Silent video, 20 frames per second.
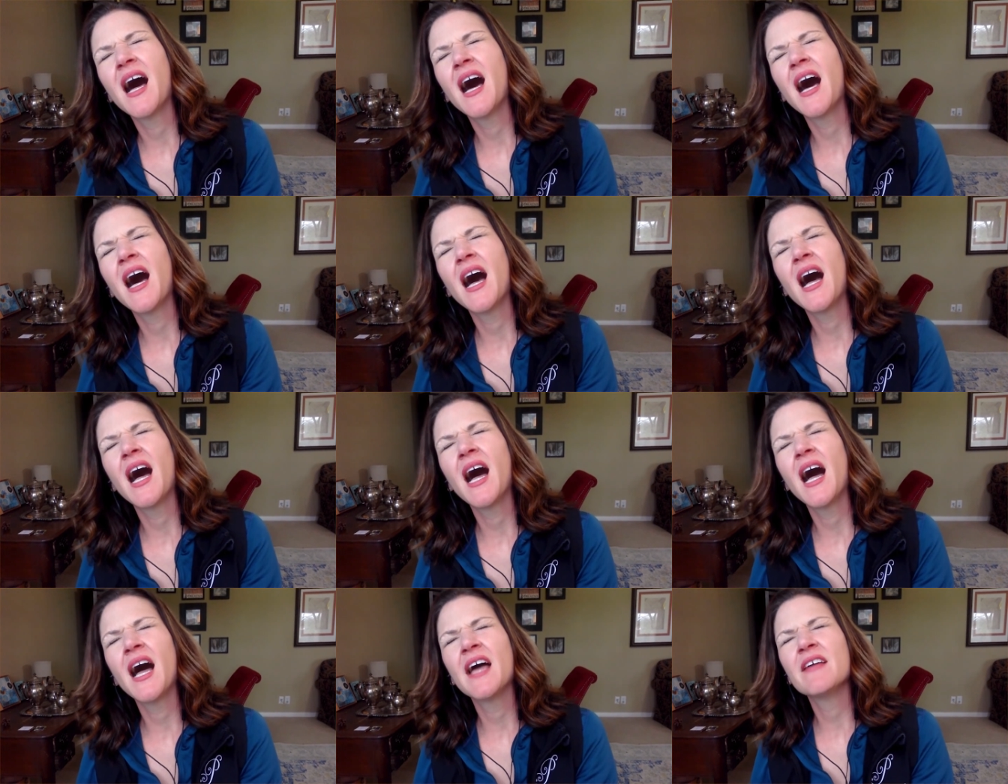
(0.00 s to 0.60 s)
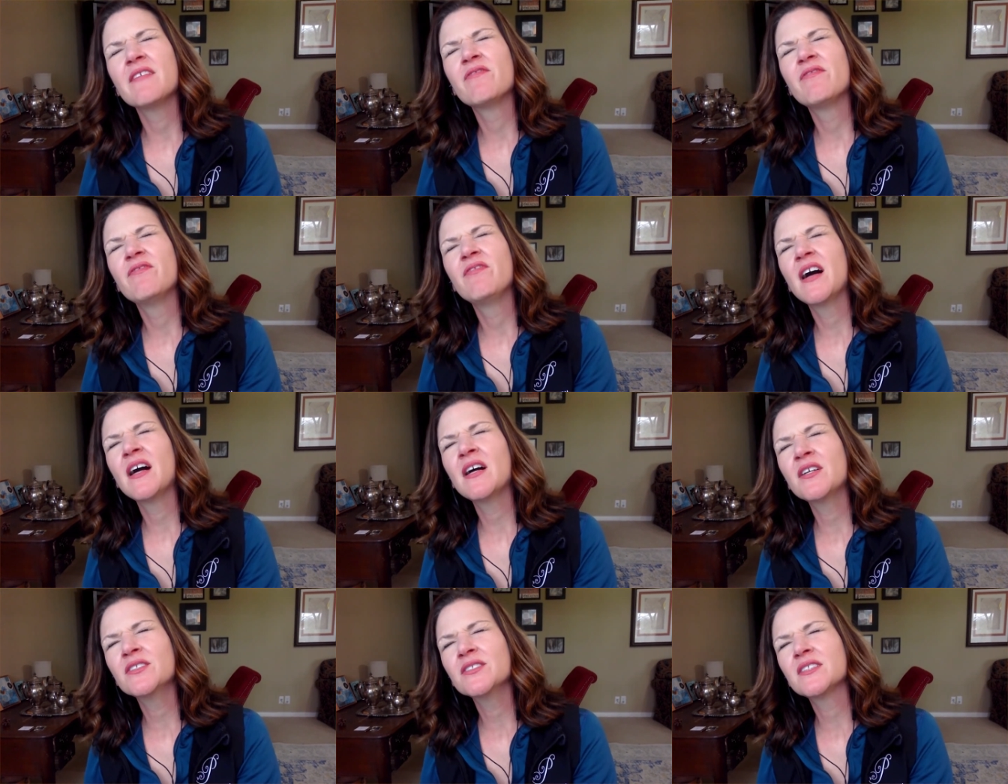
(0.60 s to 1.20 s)
I
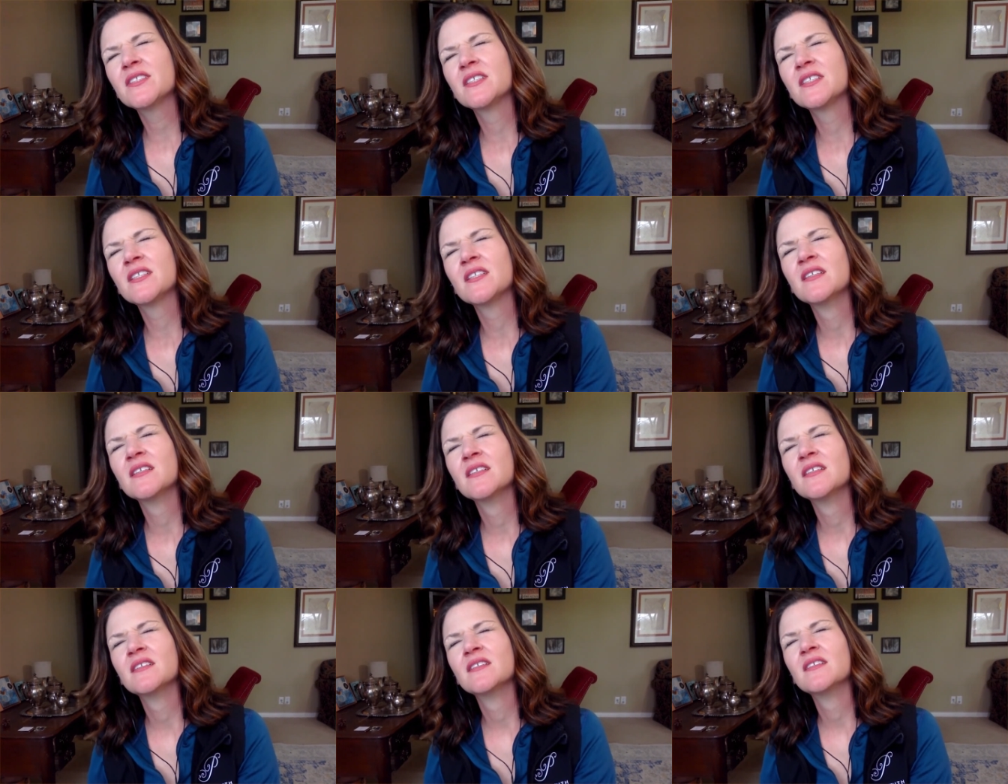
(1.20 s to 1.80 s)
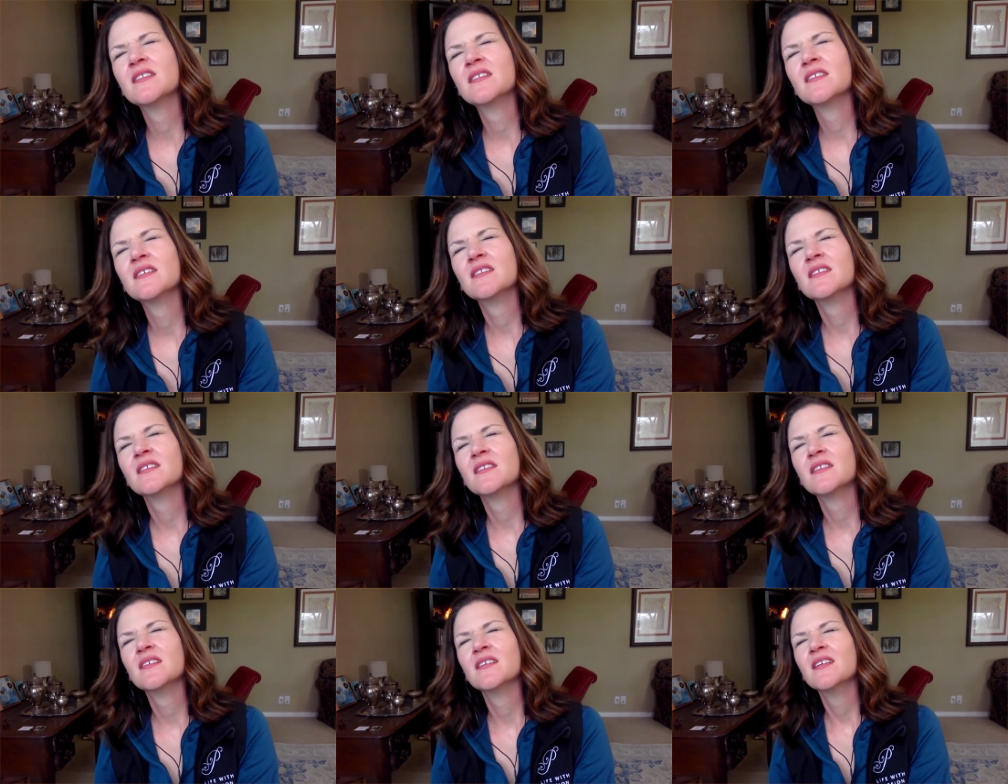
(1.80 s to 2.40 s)
felt
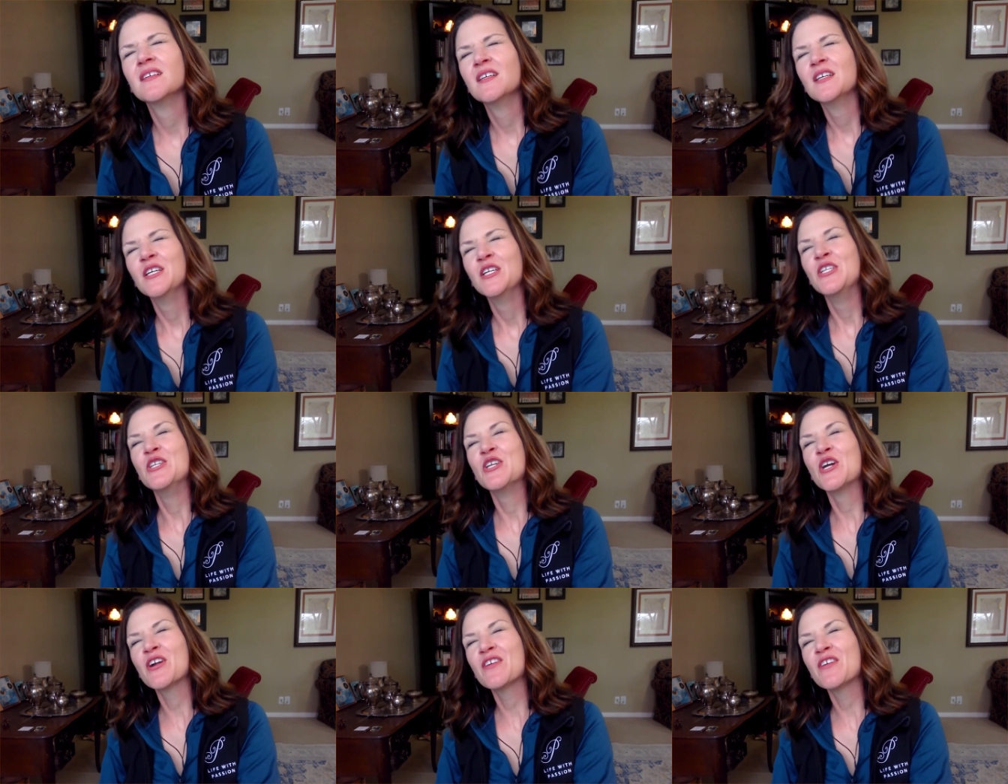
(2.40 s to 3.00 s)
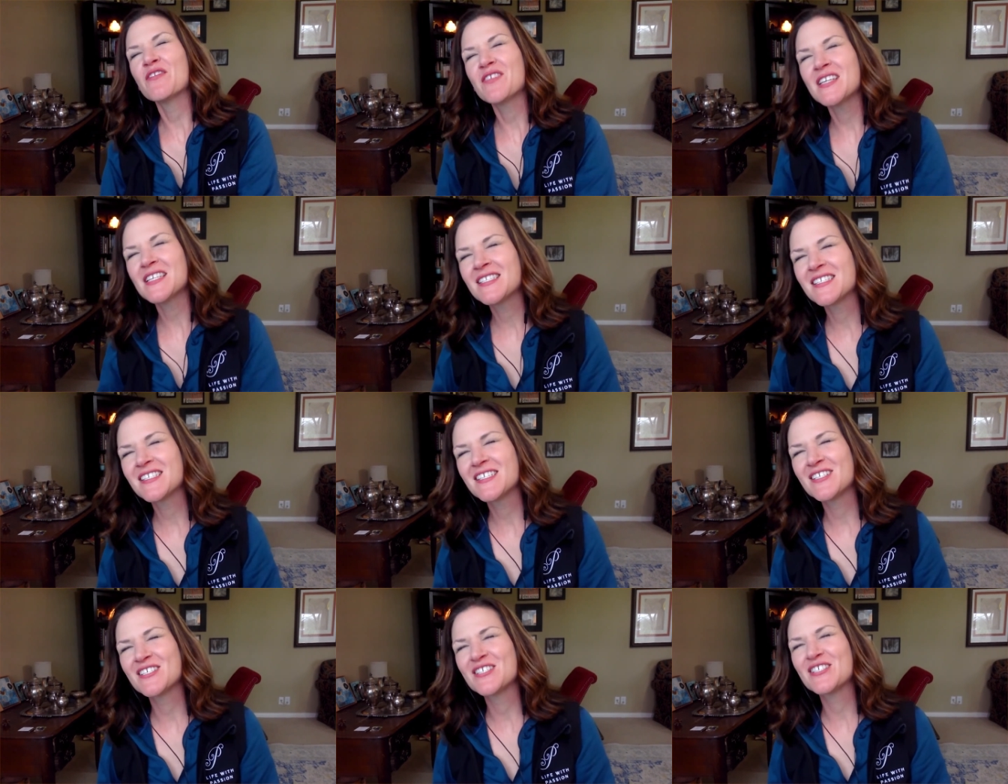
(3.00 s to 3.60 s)
nervous to
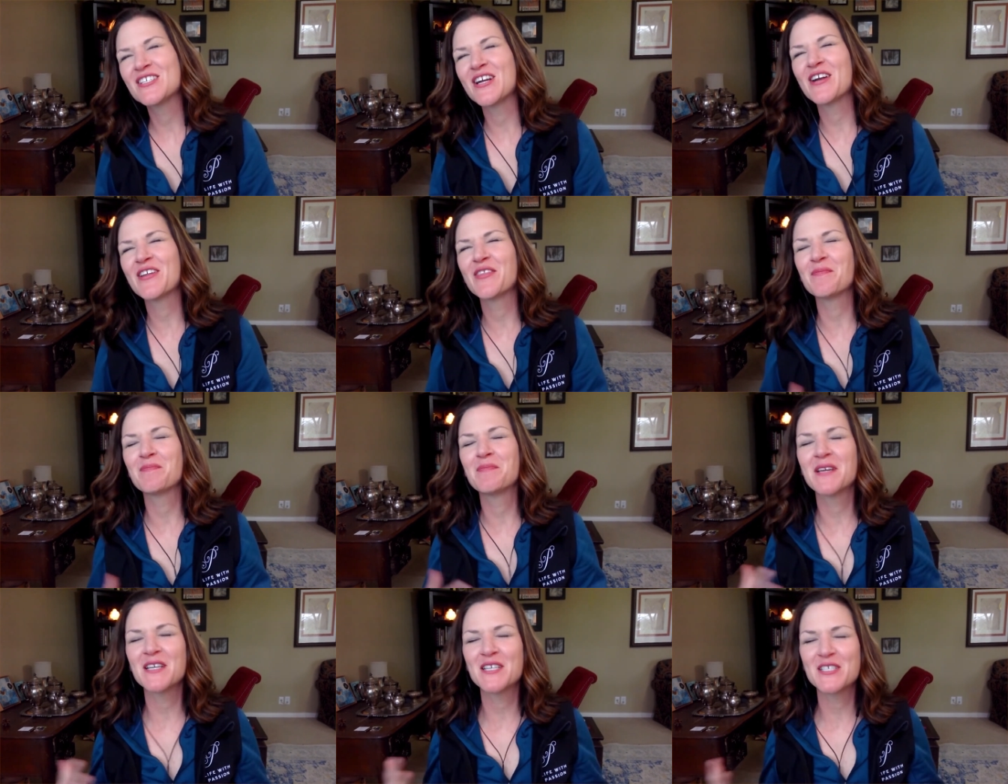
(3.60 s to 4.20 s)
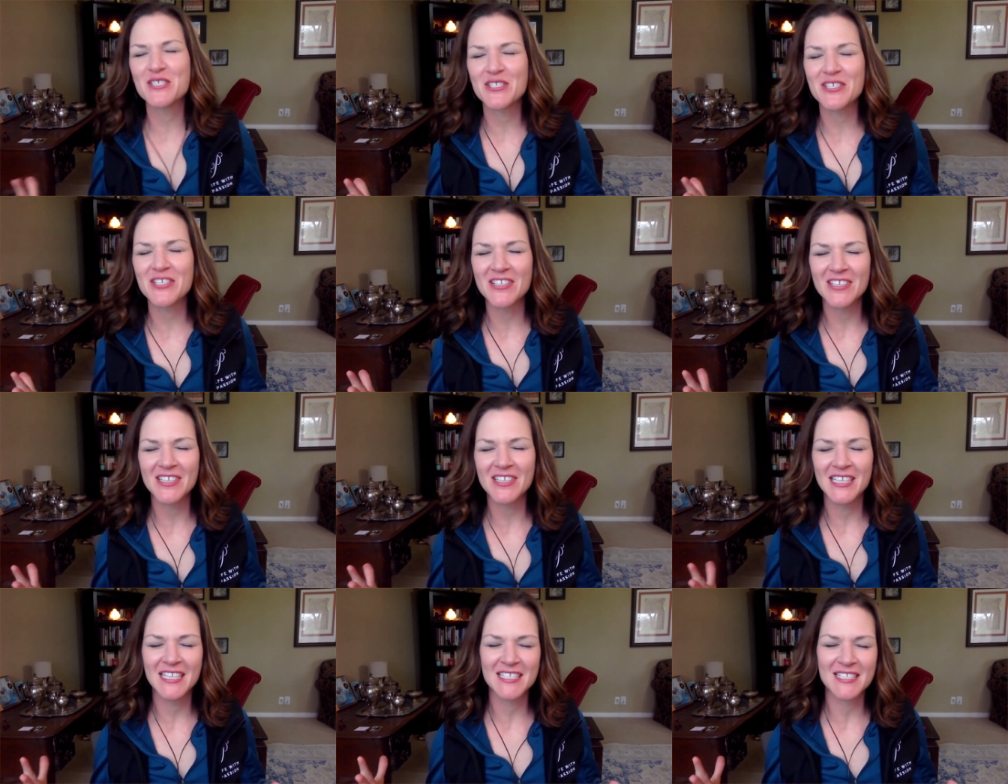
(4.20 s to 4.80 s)
share. The picture
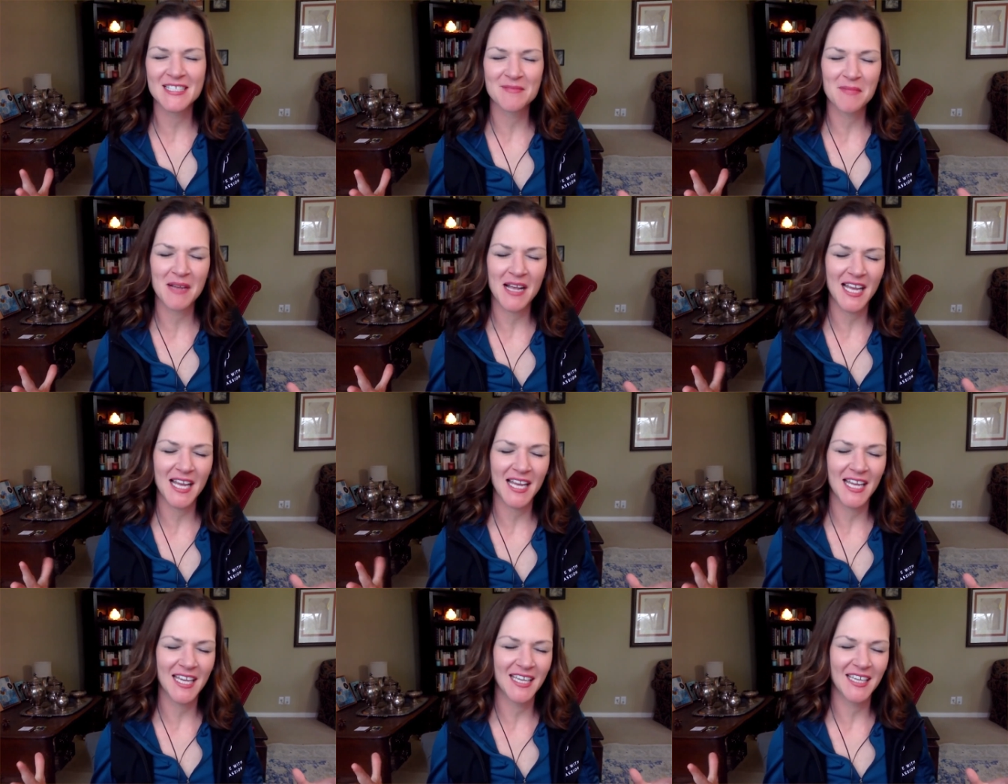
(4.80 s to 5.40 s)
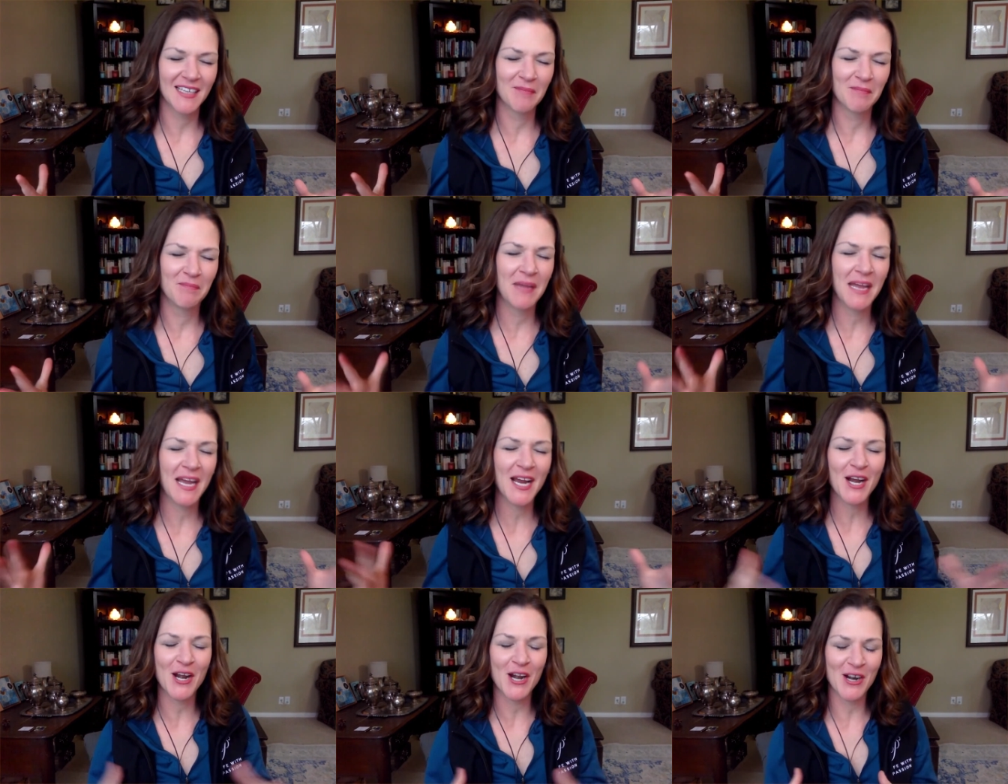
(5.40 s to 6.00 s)
is my
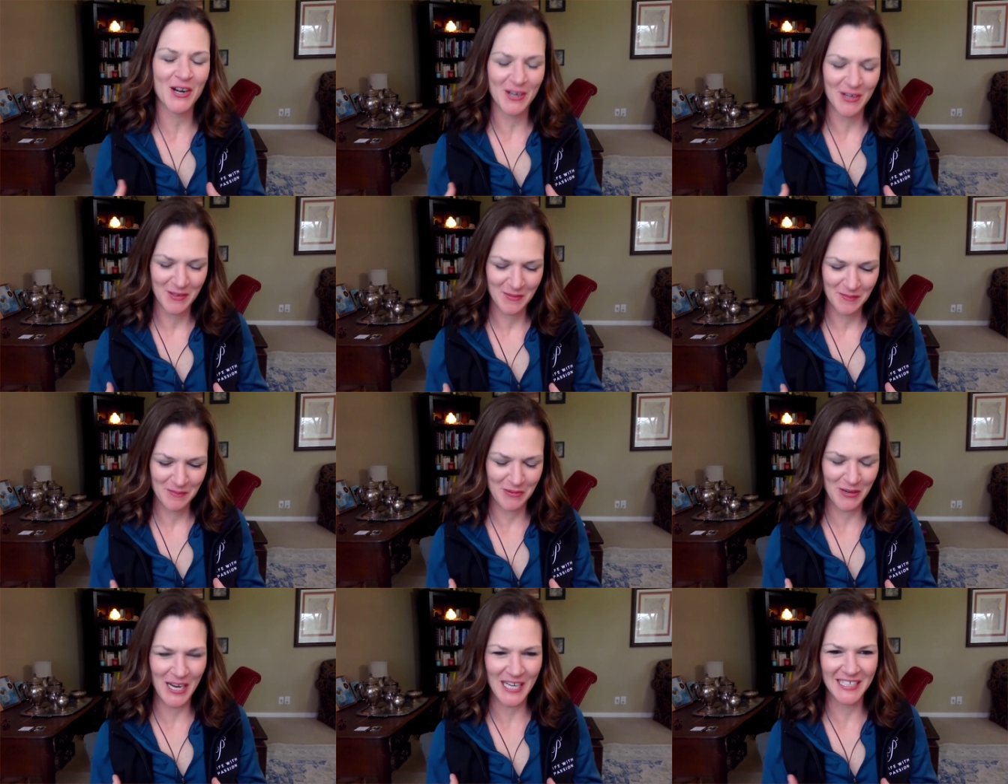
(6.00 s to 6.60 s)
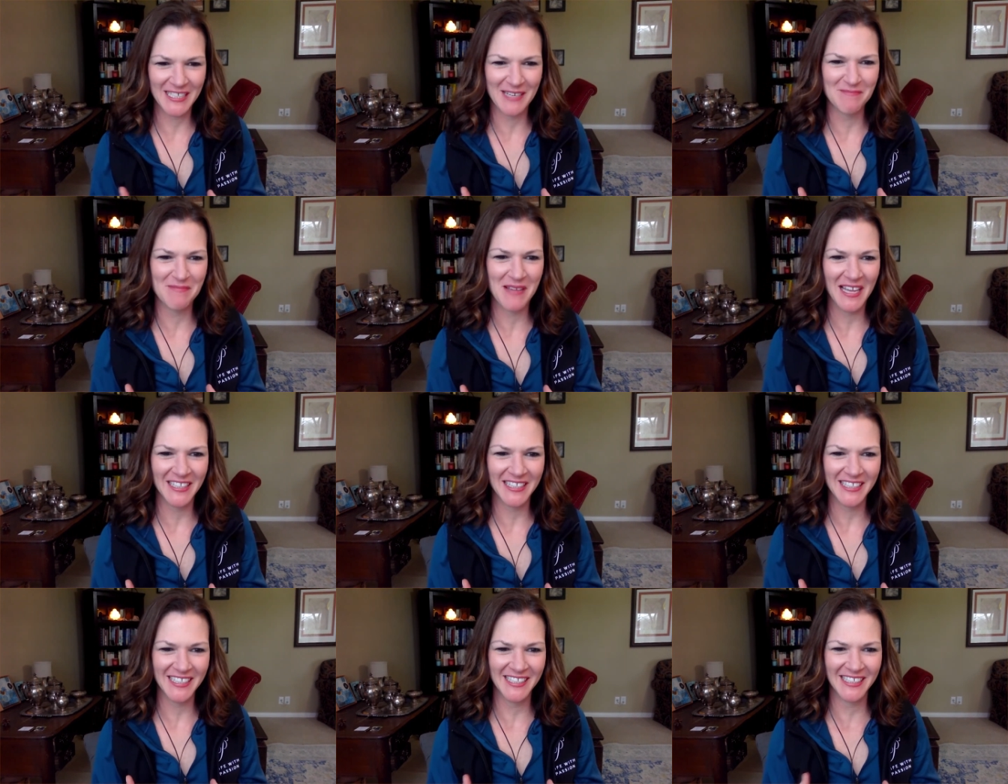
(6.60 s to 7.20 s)
bare pregnant belly.